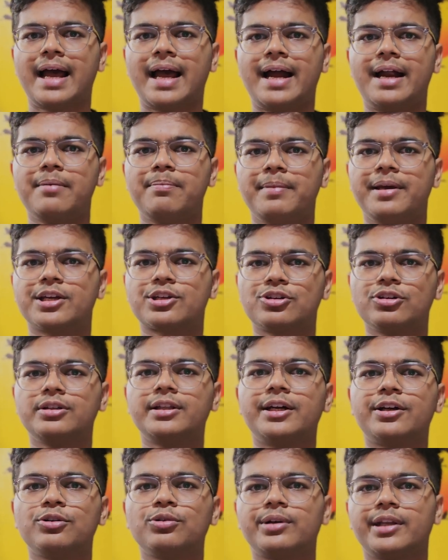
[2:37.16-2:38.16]
and make sure
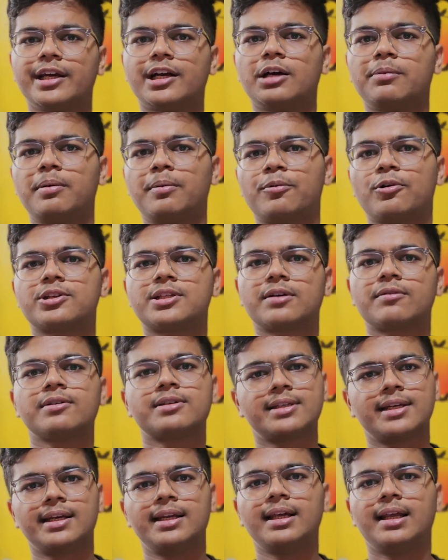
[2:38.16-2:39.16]
that you take up a project
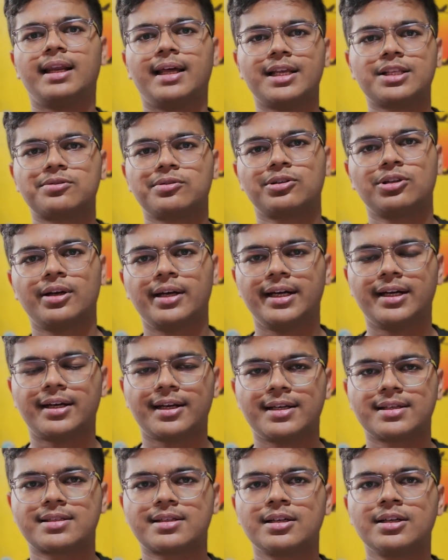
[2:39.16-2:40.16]
which really aligns with your
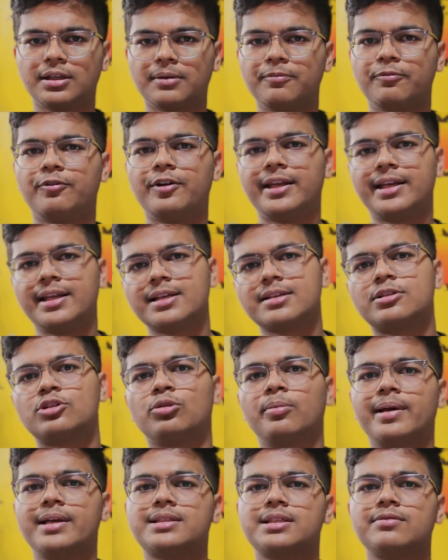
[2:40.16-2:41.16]
interest. The various
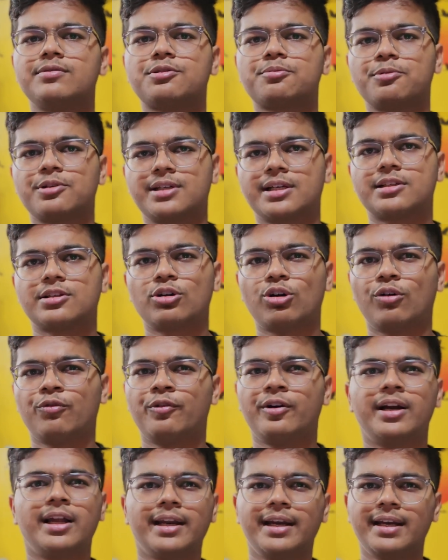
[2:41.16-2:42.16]
domains in which projects are
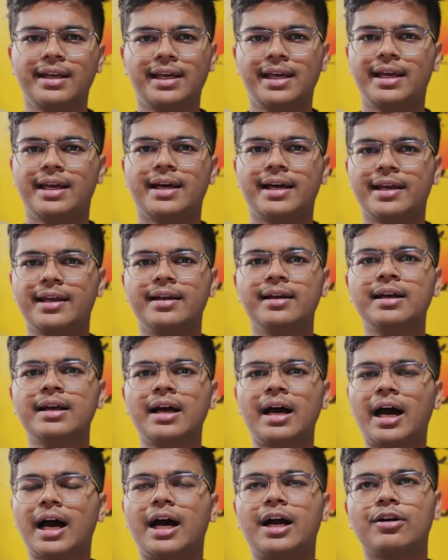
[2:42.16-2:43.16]
offered are in AI,
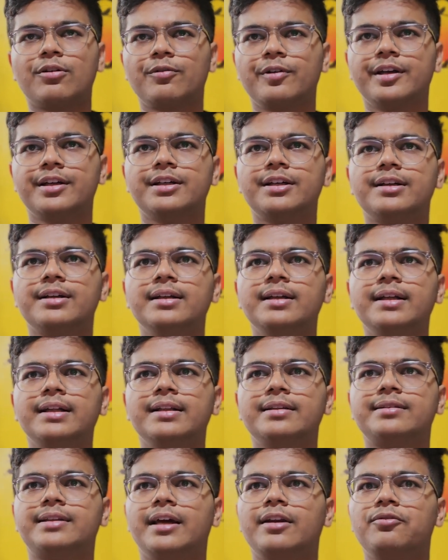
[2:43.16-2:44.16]
hardware,
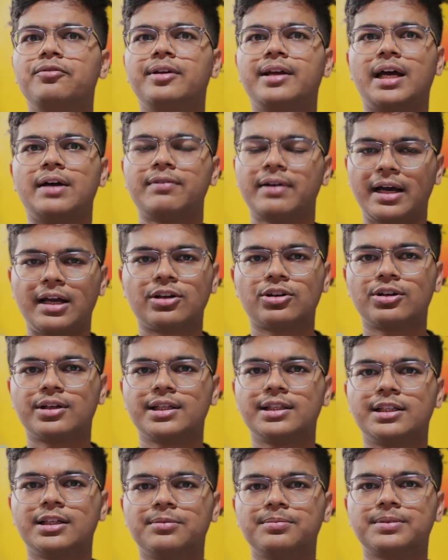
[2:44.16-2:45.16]
then we have
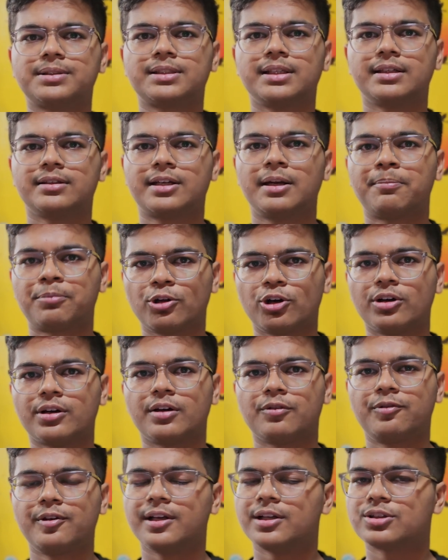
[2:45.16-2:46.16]
algorithms,
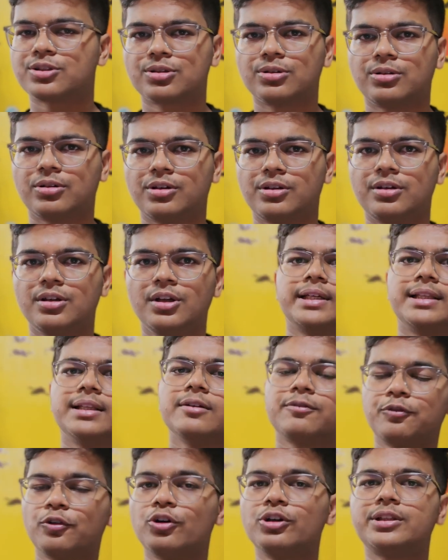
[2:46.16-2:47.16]
cryptography and so on. In
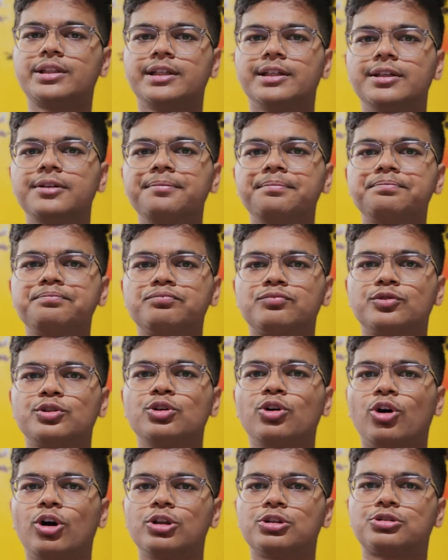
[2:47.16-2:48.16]
the fourth year,
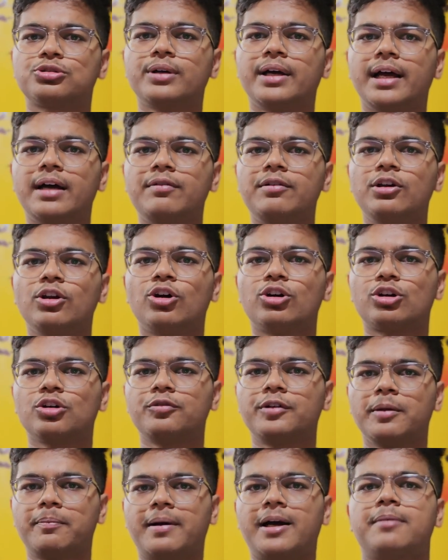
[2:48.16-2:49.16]
you also have a lot
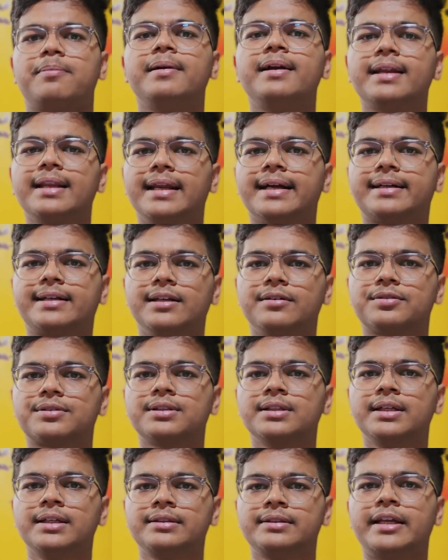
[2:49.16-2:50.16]
of department
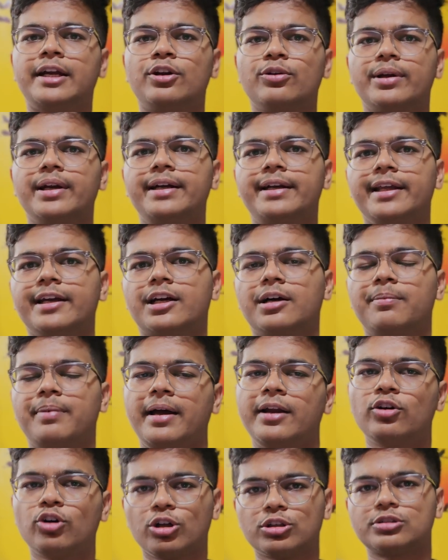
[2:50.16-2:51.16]
electives that you can take up,
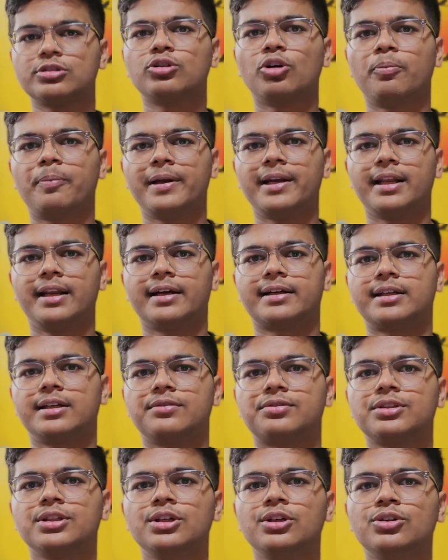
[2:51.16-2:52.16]
and also open
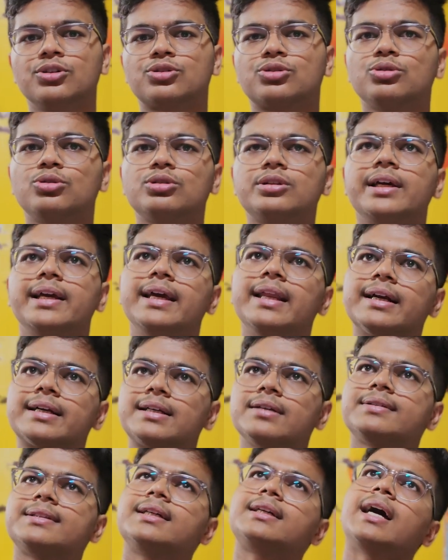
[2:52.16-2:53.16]
electives. So the
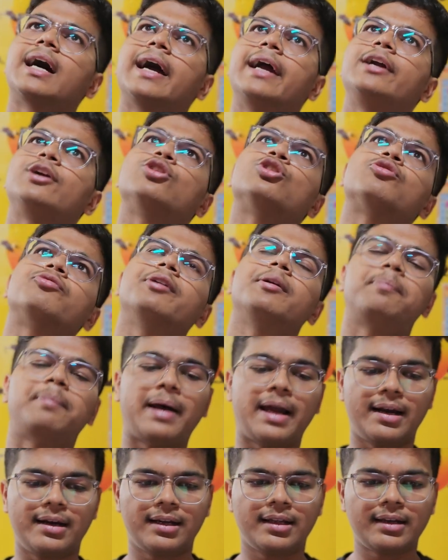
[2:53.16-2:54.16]
electives that I took were
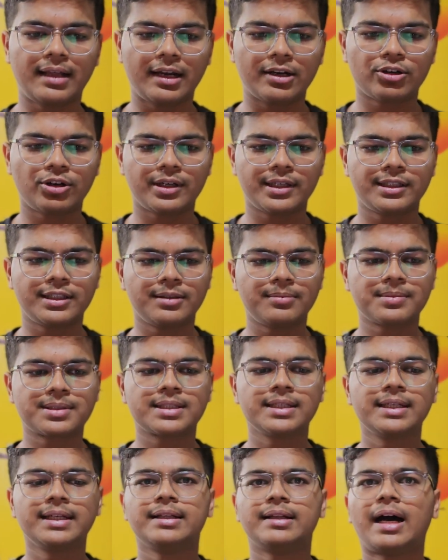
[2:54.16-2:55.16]
parallel
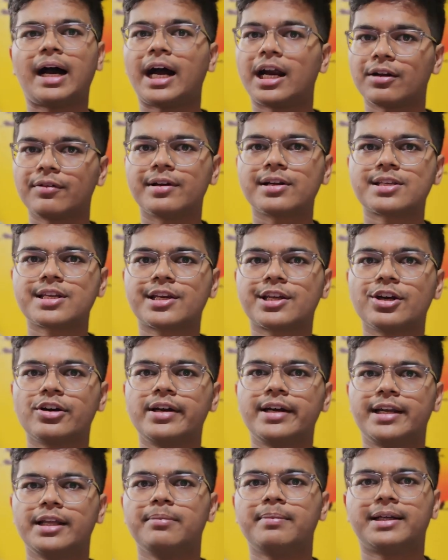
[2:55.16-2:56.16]
algorithms, hardware
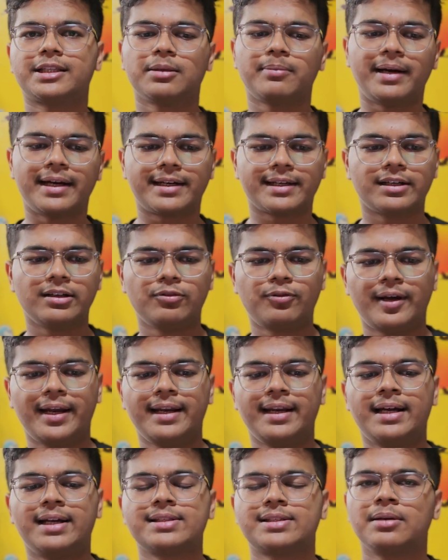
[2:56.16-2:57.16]
security, mathematical
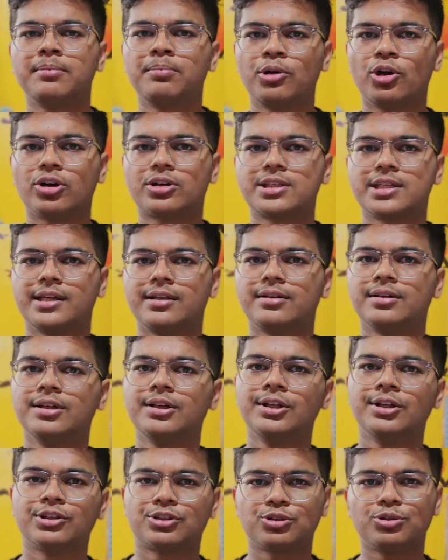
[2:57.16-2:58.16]
finance and
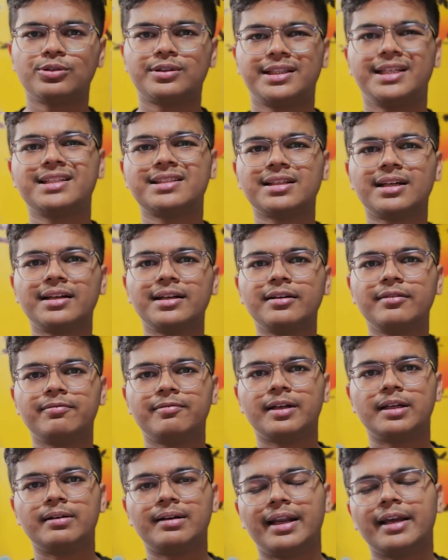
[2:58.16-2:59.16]
blockchain. So these are
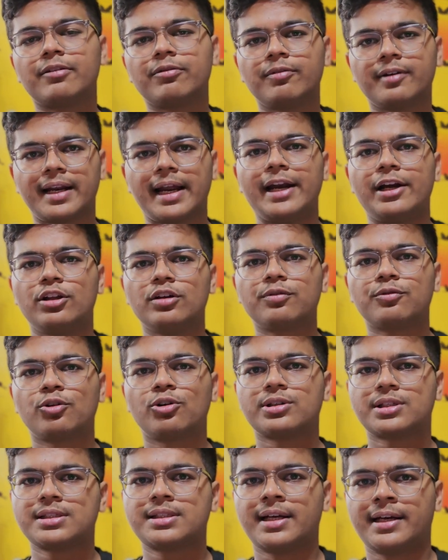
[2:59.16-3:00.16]
a variety of
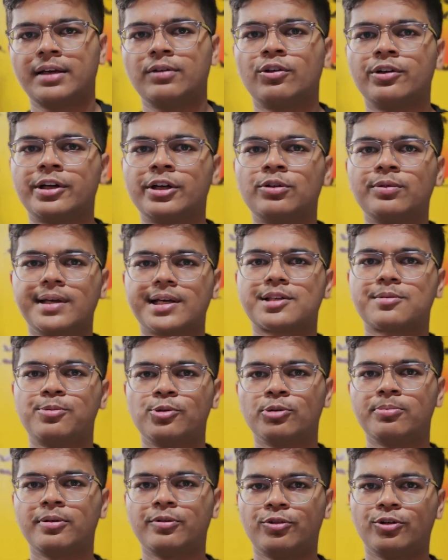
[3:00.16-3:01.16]
courses that I wanted to
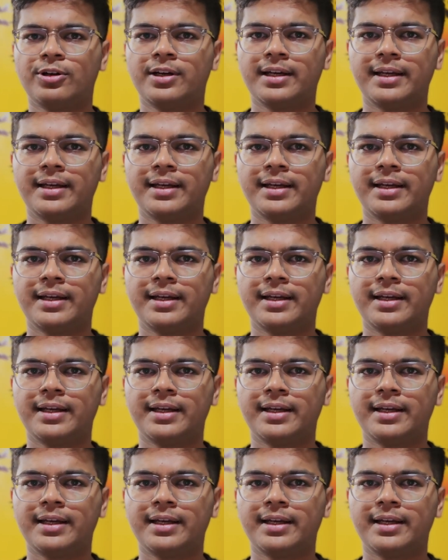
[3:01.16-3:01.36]
explore before